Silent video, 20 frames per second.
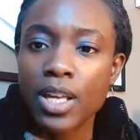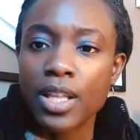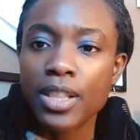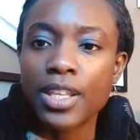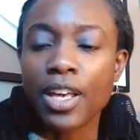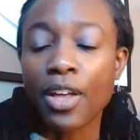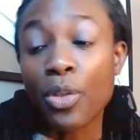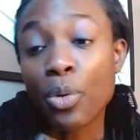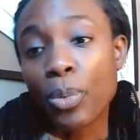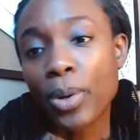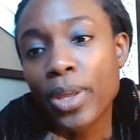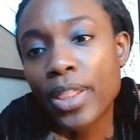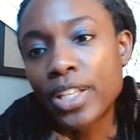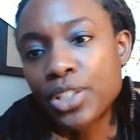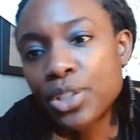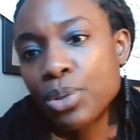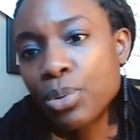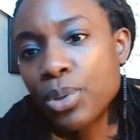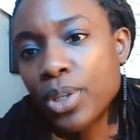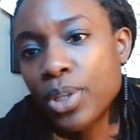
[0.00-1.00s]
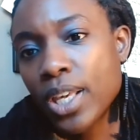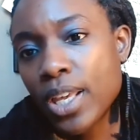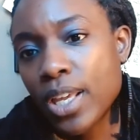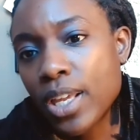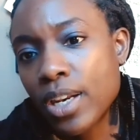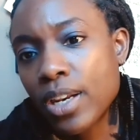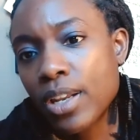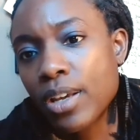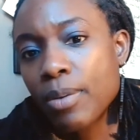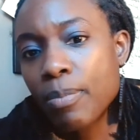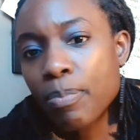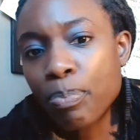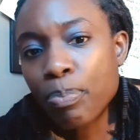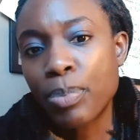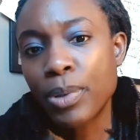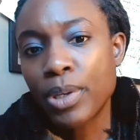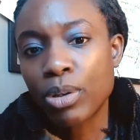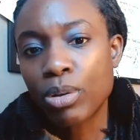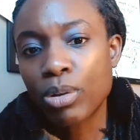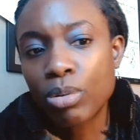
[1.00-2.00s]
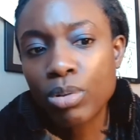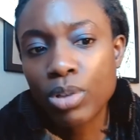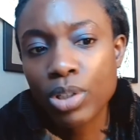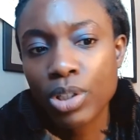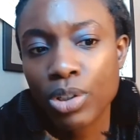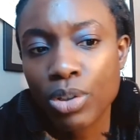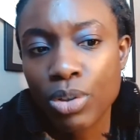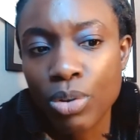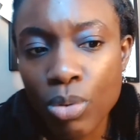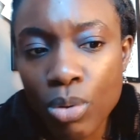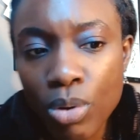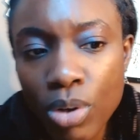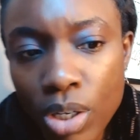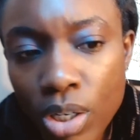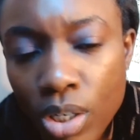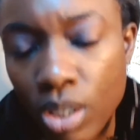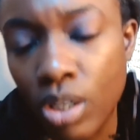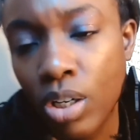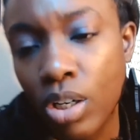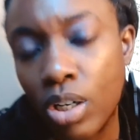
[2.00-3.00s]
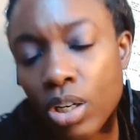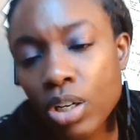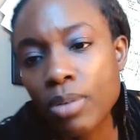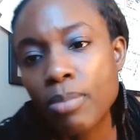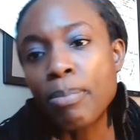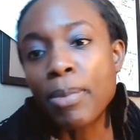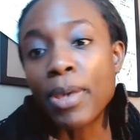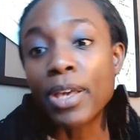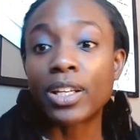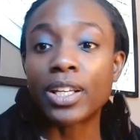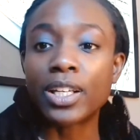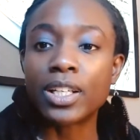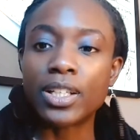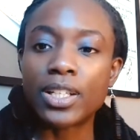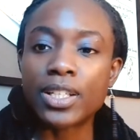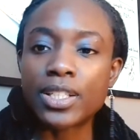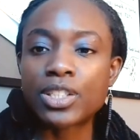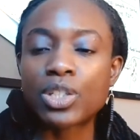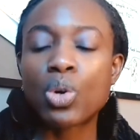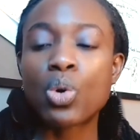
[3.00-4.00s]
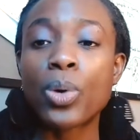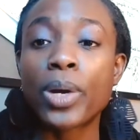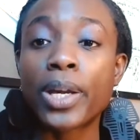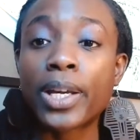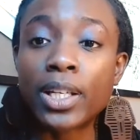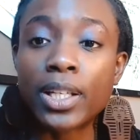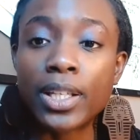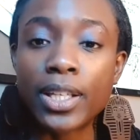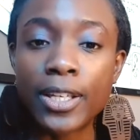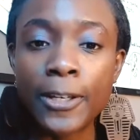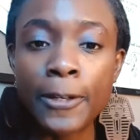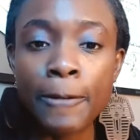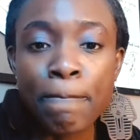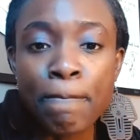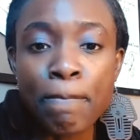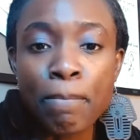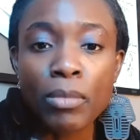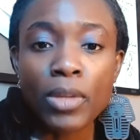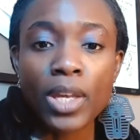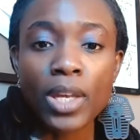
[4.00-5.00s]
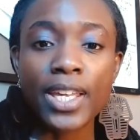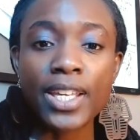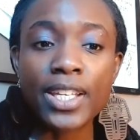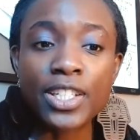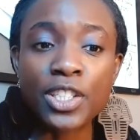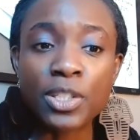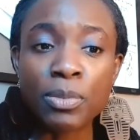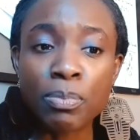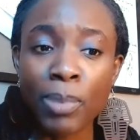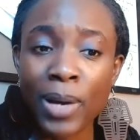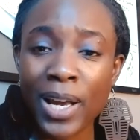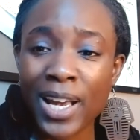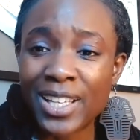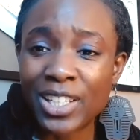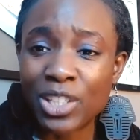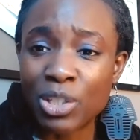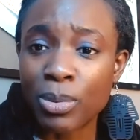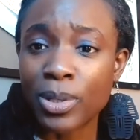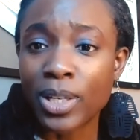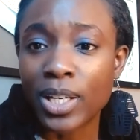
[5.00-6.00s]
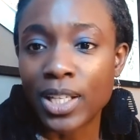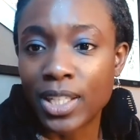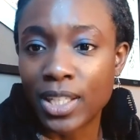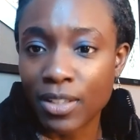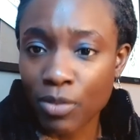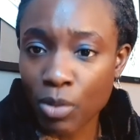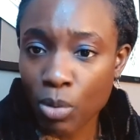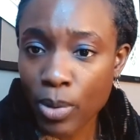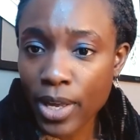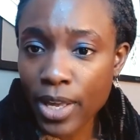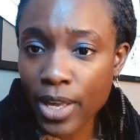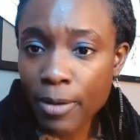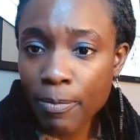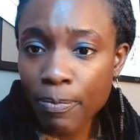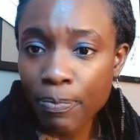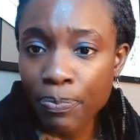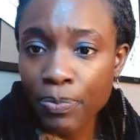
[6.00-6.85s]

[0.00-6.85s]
The other way that you can build your mailing list quickly is by doing a giveaway.